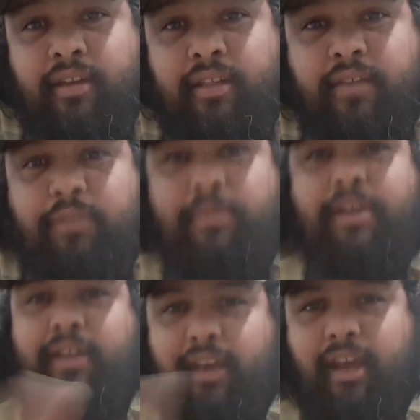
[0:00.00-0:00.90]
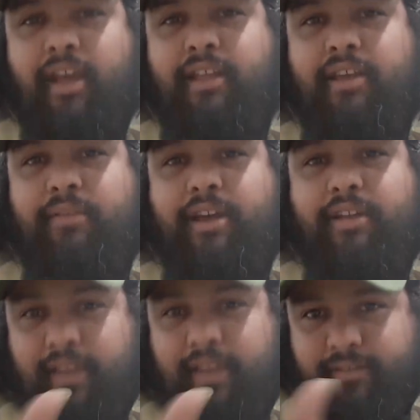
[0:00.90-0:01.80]
Love you, man. Alien, man.
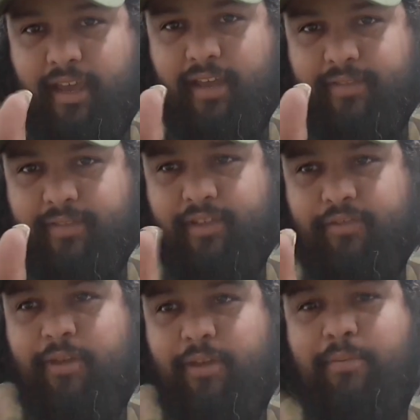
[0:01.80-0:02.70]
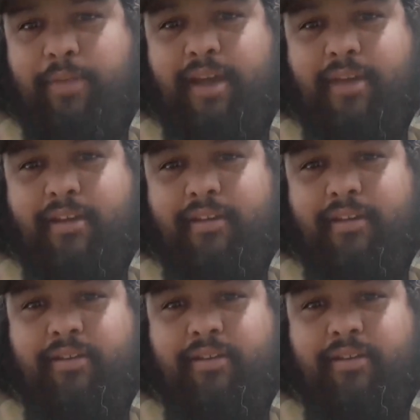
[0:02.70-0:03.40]
Thanks. Hey, thanks for coming by, man.